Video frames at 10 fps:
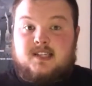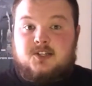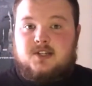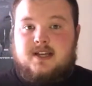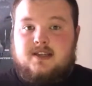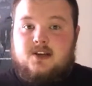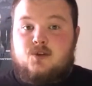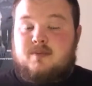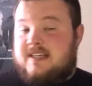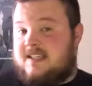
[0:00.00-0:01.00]
Essentially, the
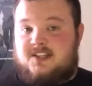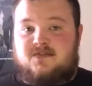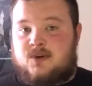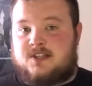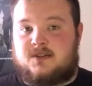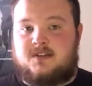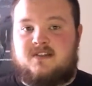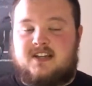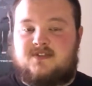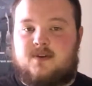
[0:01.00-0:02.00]
new PlayStation 4
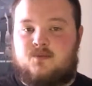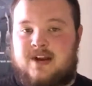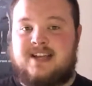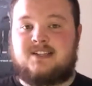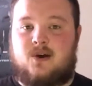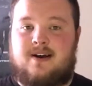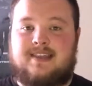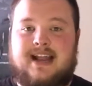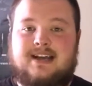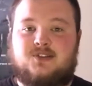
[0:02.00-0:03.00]
exclusive. It is from
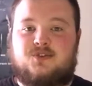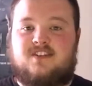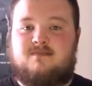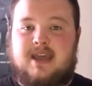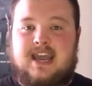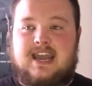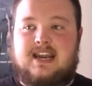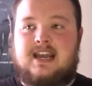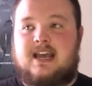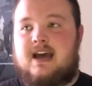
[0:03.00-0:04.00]
ReviewIt, the guys who have
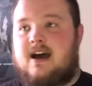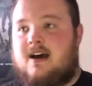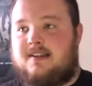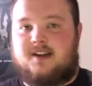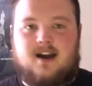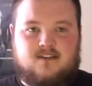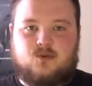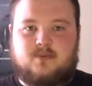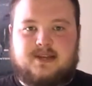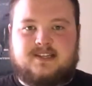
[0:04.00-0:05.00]
made the God of
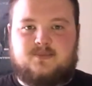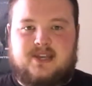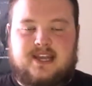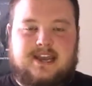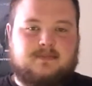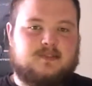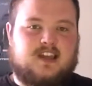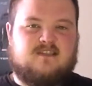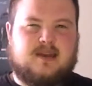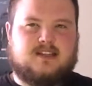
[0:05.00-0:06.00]
War PSP games.
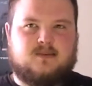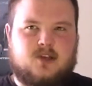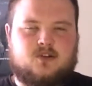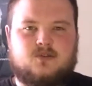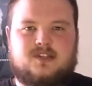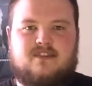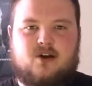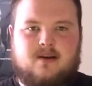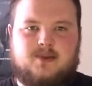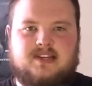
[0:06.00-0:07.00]
They have made some other cool
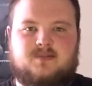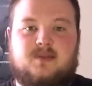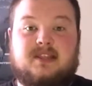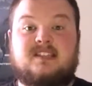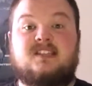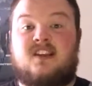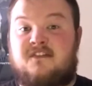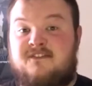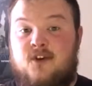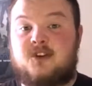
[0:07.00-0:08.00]
stuff on PSP, but this is
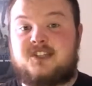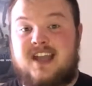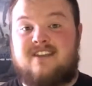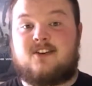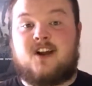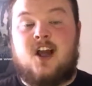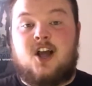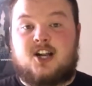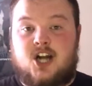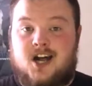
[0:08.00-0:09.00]
their first ever
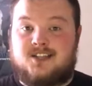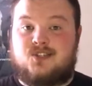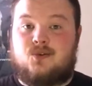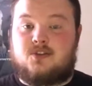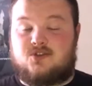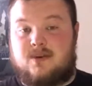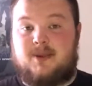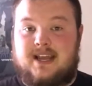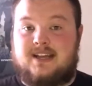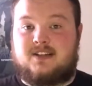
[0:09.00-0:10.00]
console
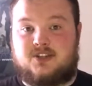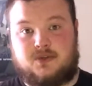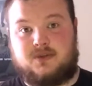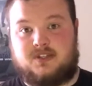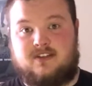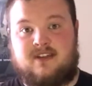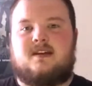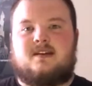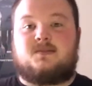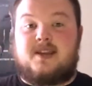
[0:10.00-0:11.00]
AAA exclusive.
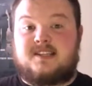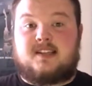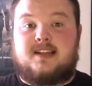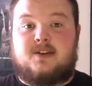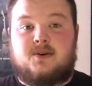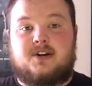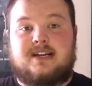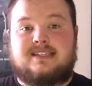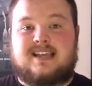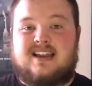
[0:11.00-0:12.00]
So basically, the Order
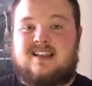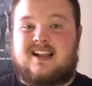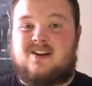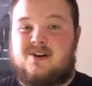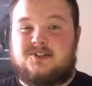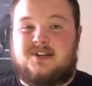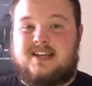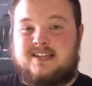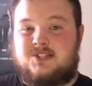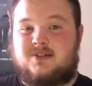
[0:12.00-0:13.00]
is kind of like an alternate
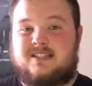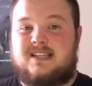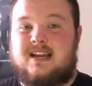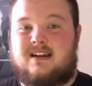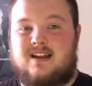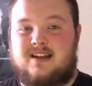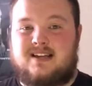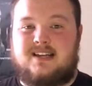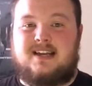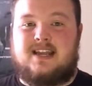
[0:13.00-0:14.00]
history set in
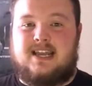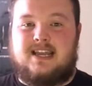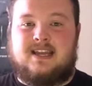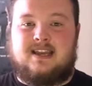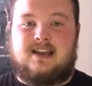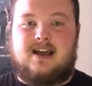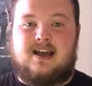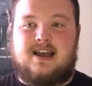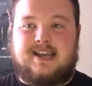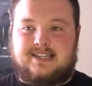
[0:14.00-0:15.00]
London in
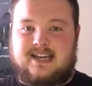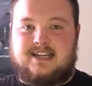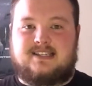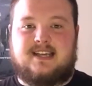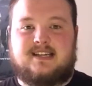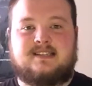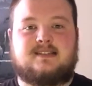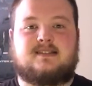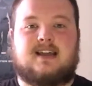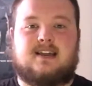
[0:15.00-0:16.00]

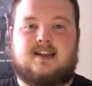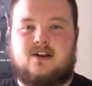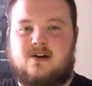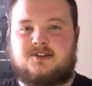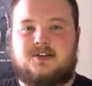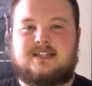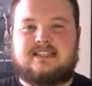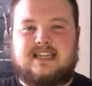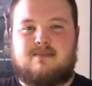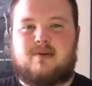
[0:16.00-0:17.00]
1886, kind of like an alternate
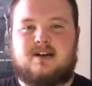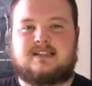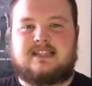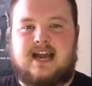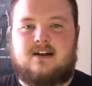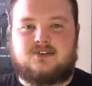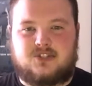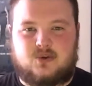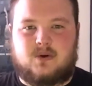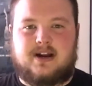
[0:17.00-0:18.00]
steampunk style
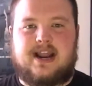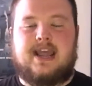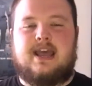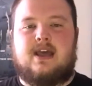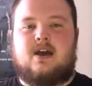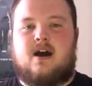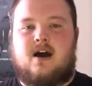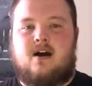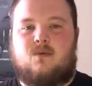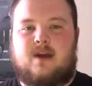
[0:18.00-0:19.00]
story
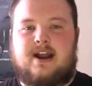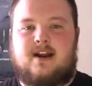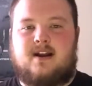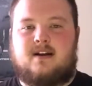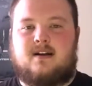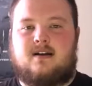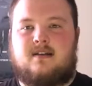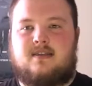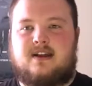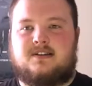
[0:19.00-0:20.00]
where
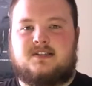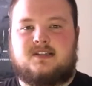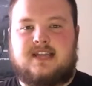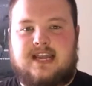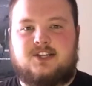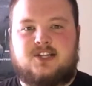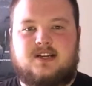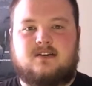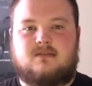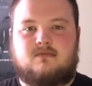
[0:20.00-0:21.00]
there's this
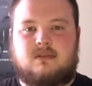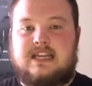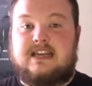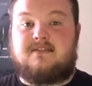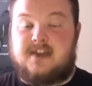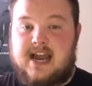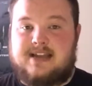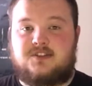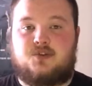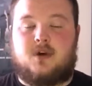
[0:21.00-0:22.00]
ancient league of
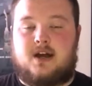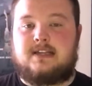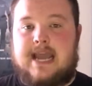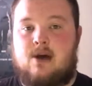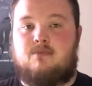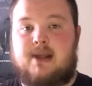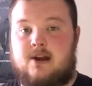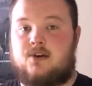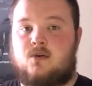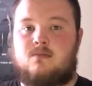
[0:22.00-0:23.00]
knights who hunt down
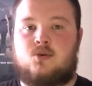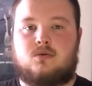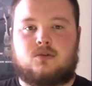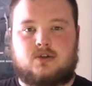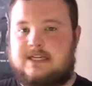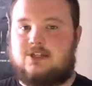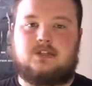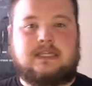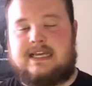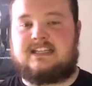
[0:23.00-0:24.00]
paranormal
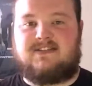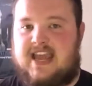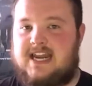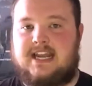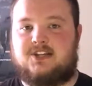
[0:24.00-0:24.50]
creatures and things of that